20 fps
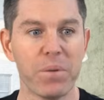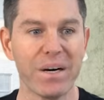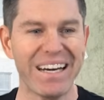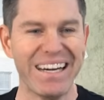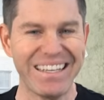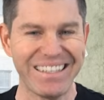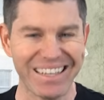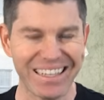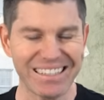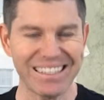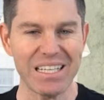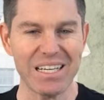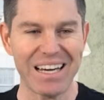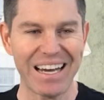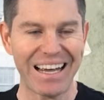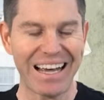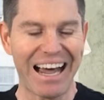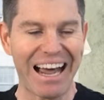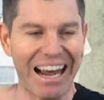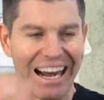But he
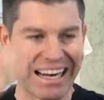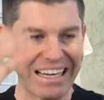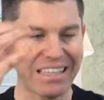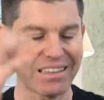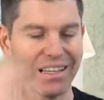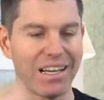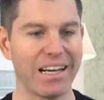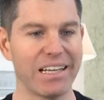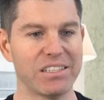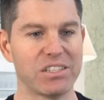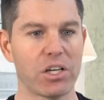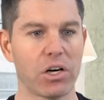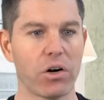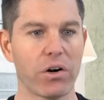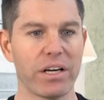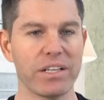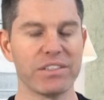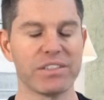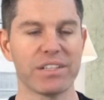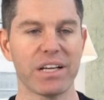doesn't idolize
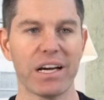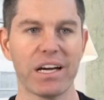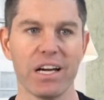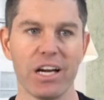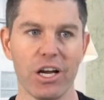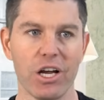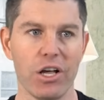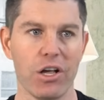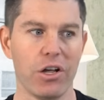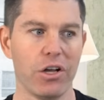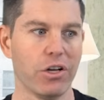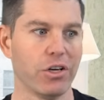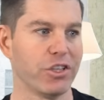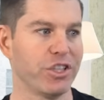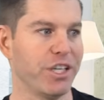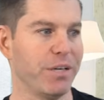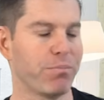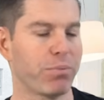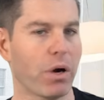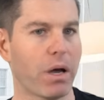her and say,
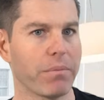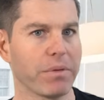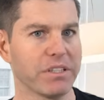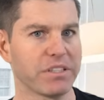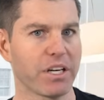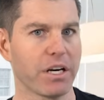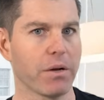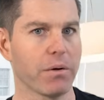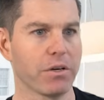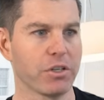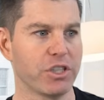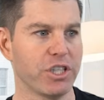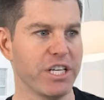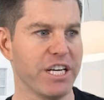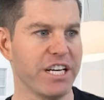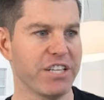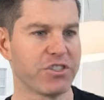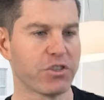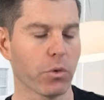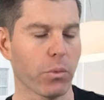she probably is gonna, she
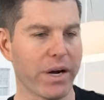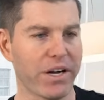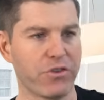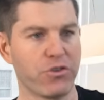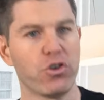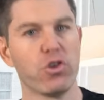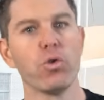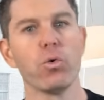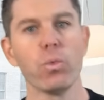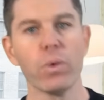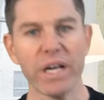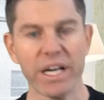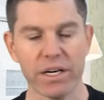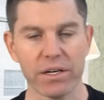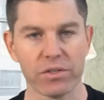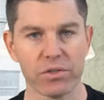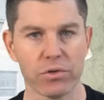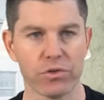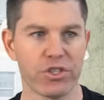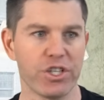needs to wait two
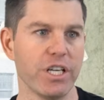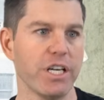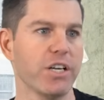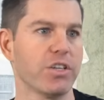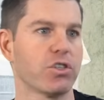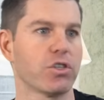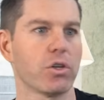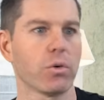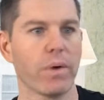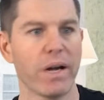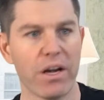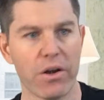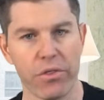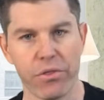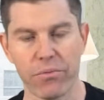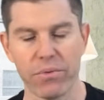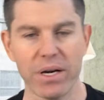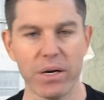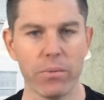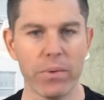weeks or she needs to wait
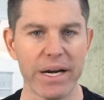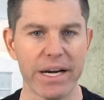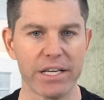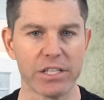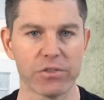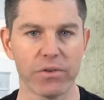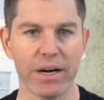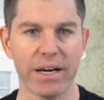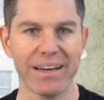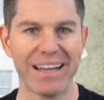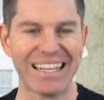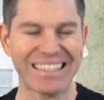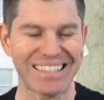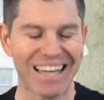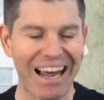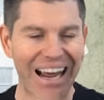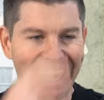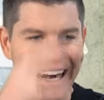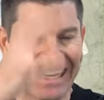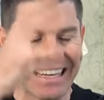three weeks, right? That's
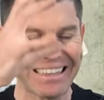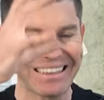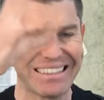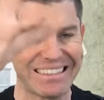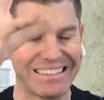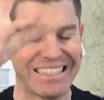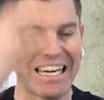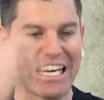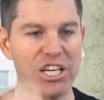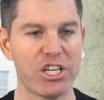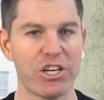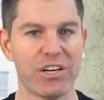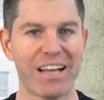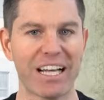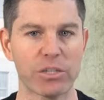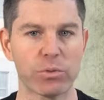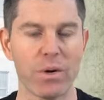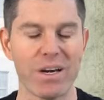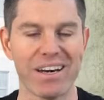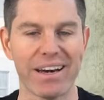idolization.
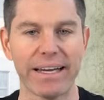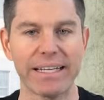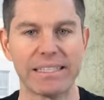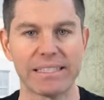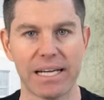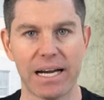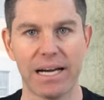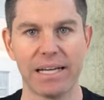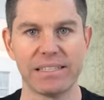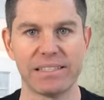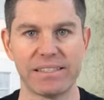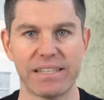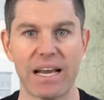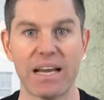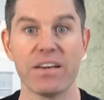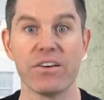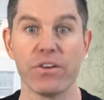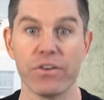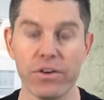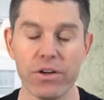That's what nice guys
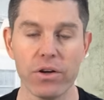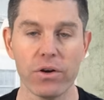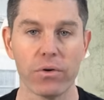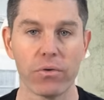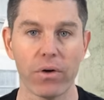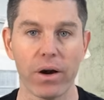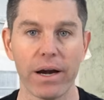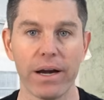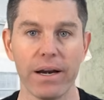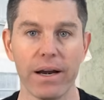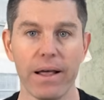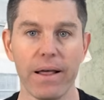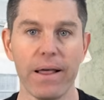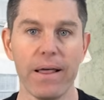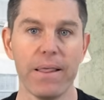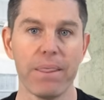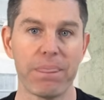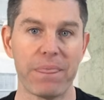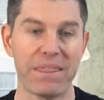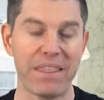tend to do, right?
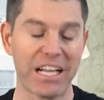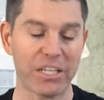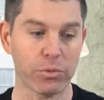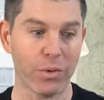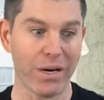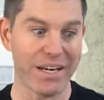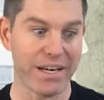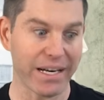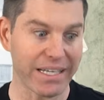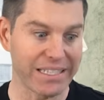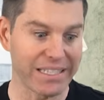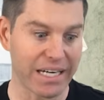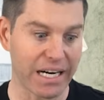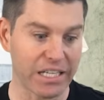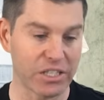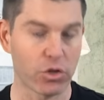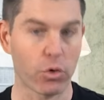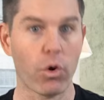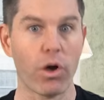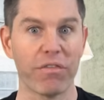And that's why nice
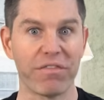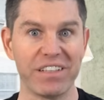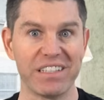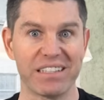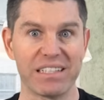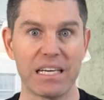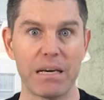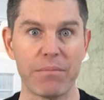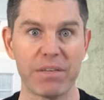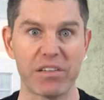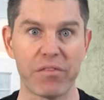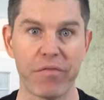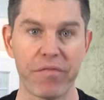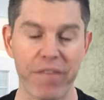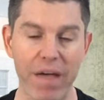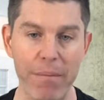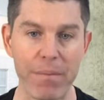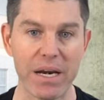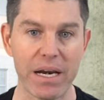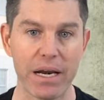guys are often seen as
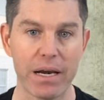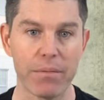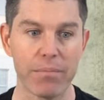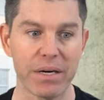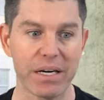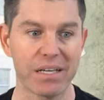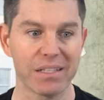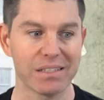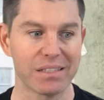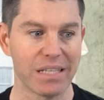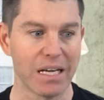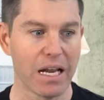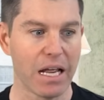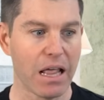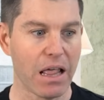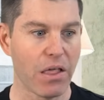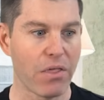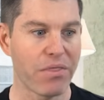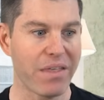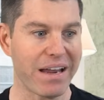feminine because
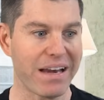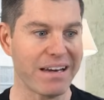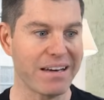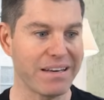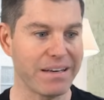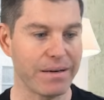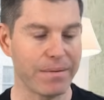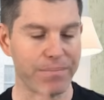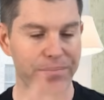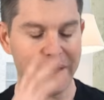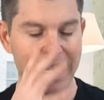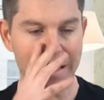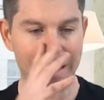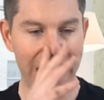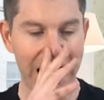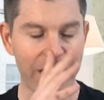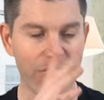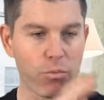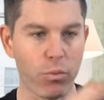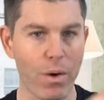they, they
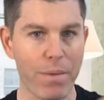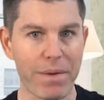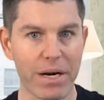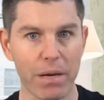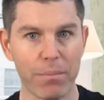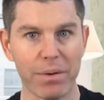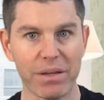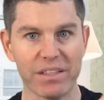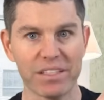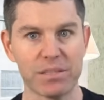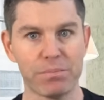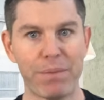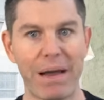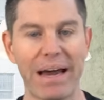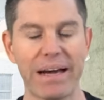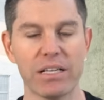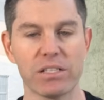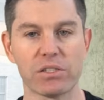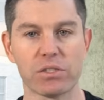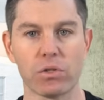have women up on this
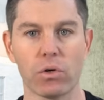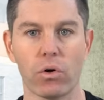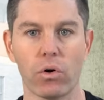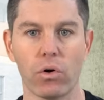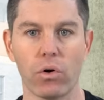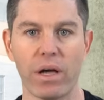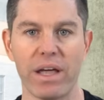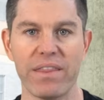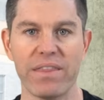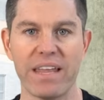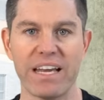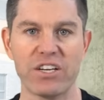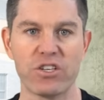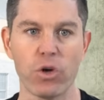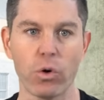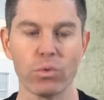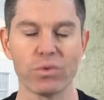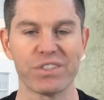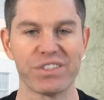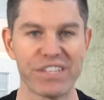pedestal and they
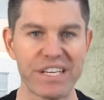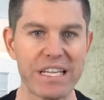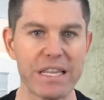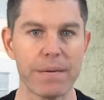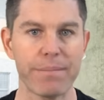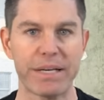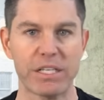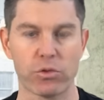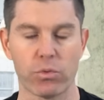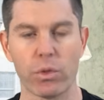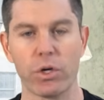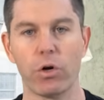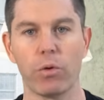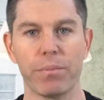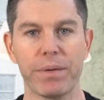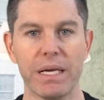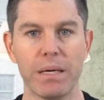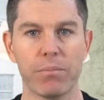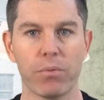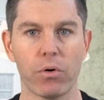don't see them as real
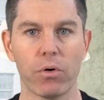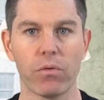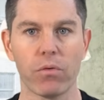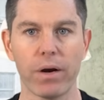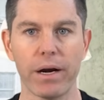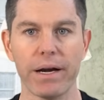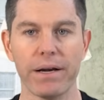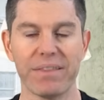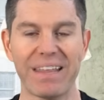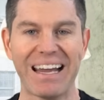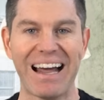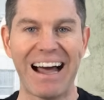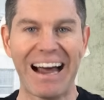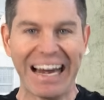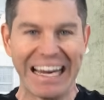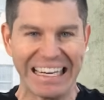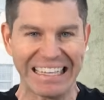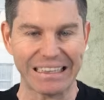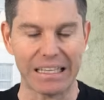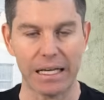people, right? They
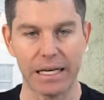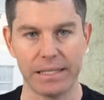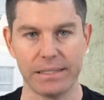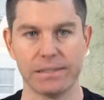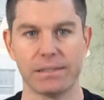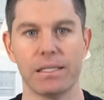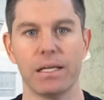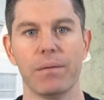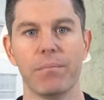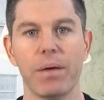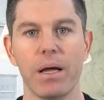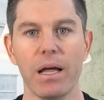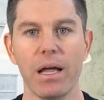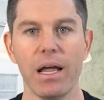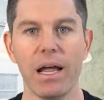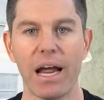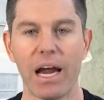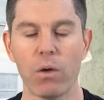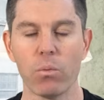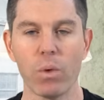idolize them.
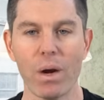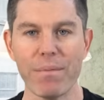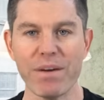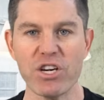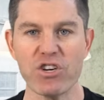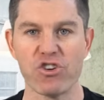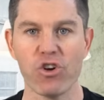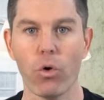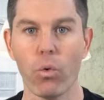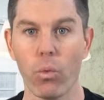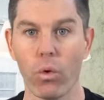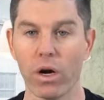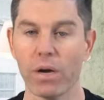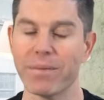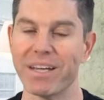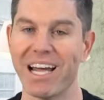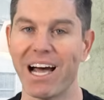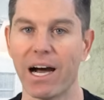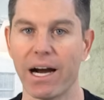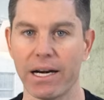And women don't wanna
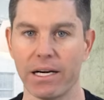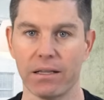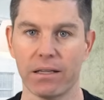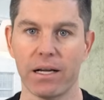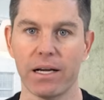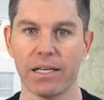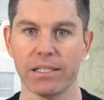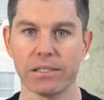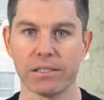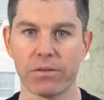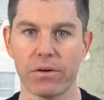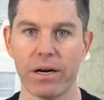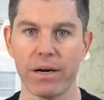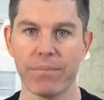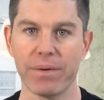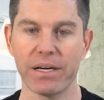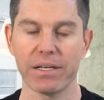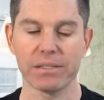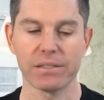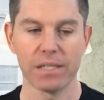be idolized,
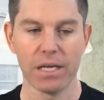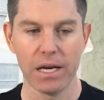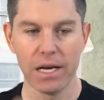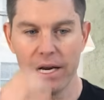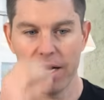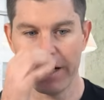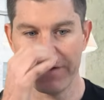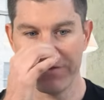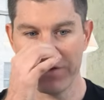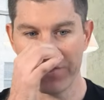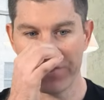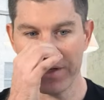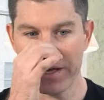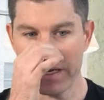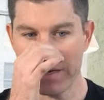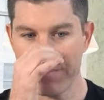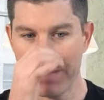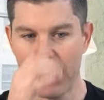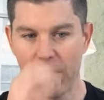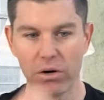right? Because if you
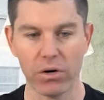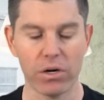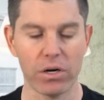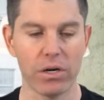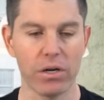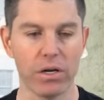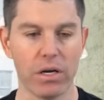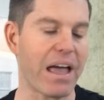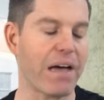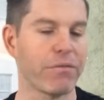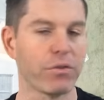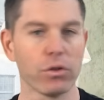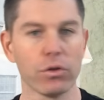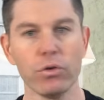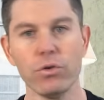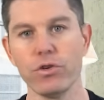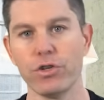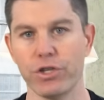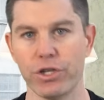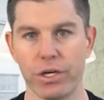think about
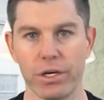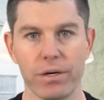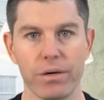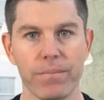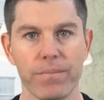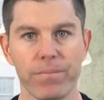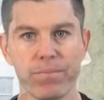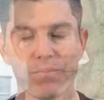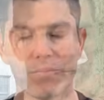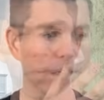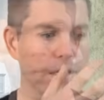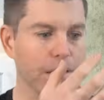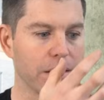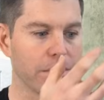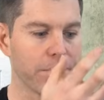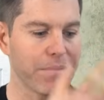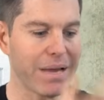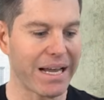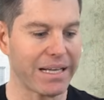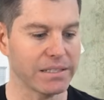evolution,
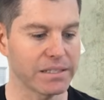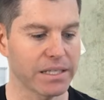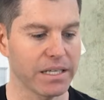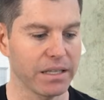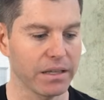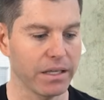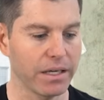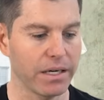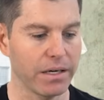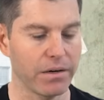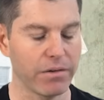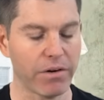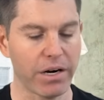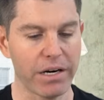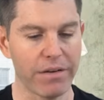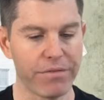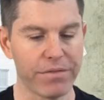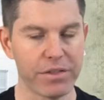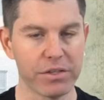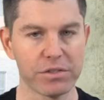the masculine,
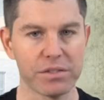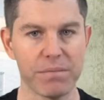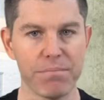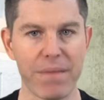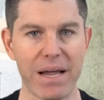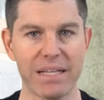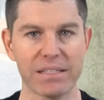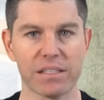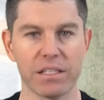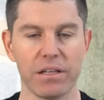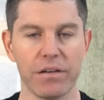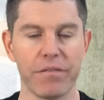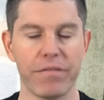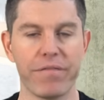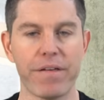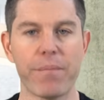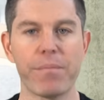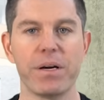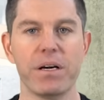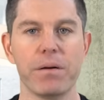right, if there's the masculine
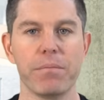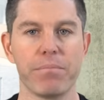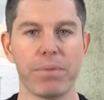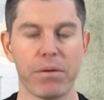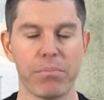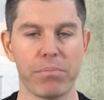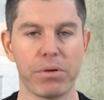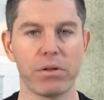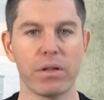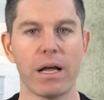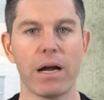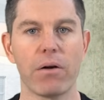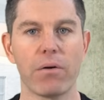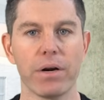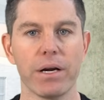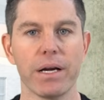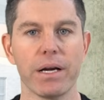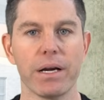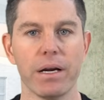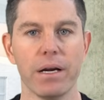feminine
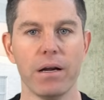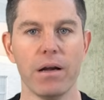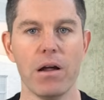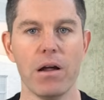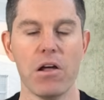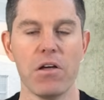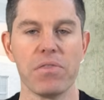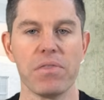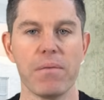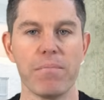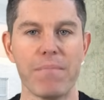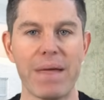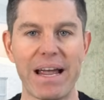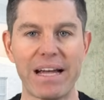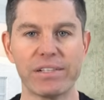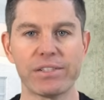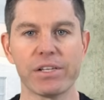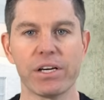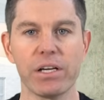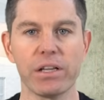polarity, the
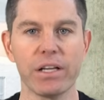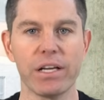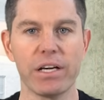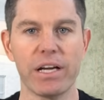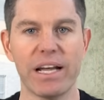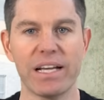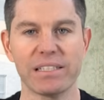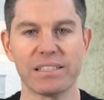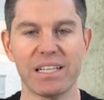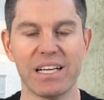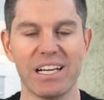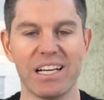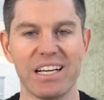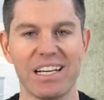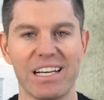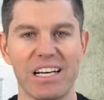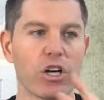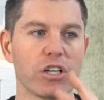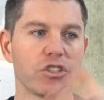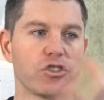masculine has
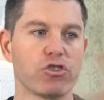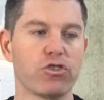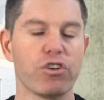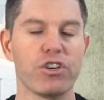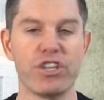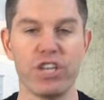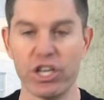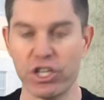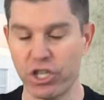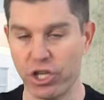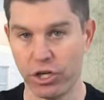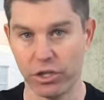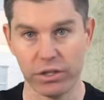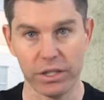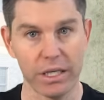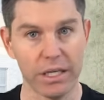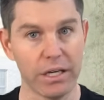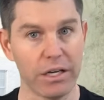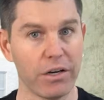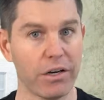
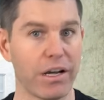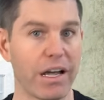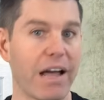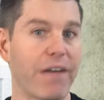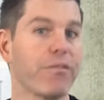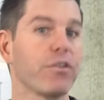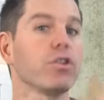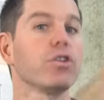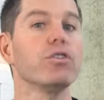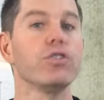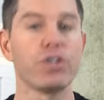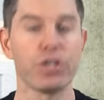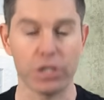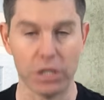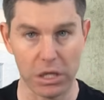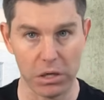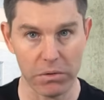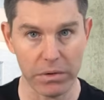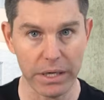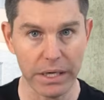traditionally,
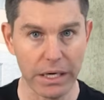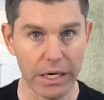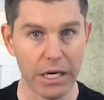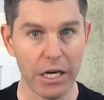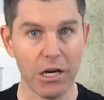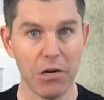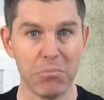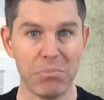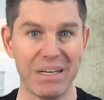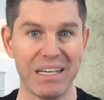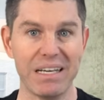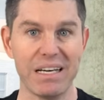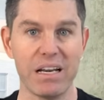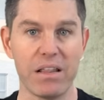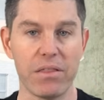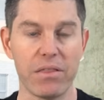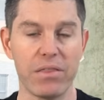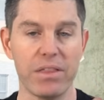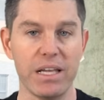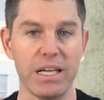evolutionary,
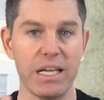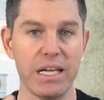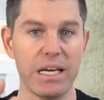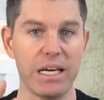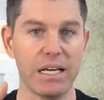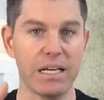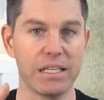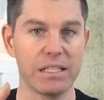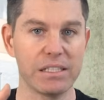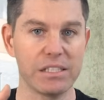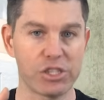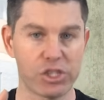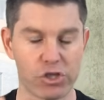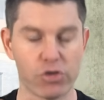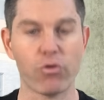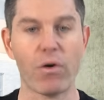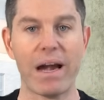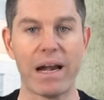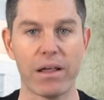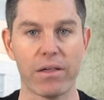been the
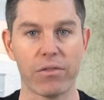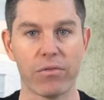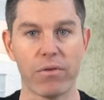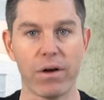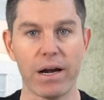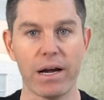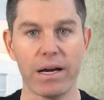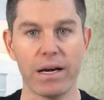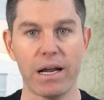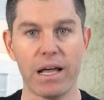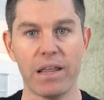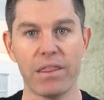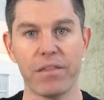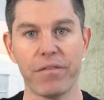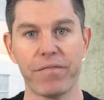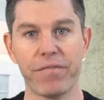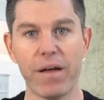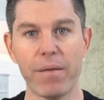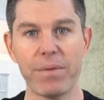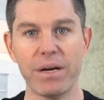strength, right? And the
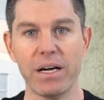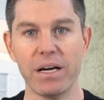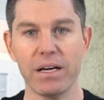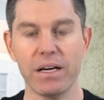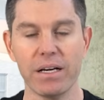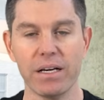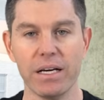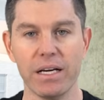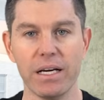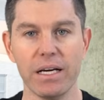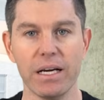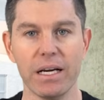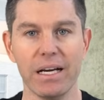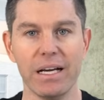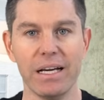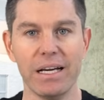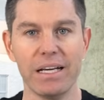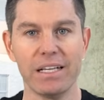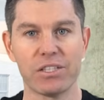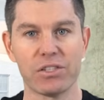femininity
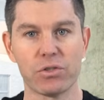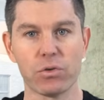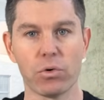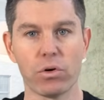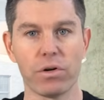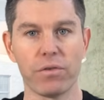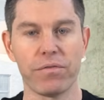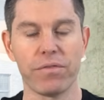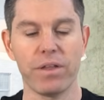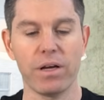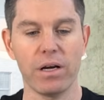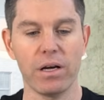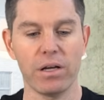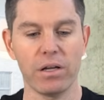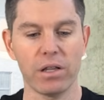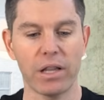is sort of the,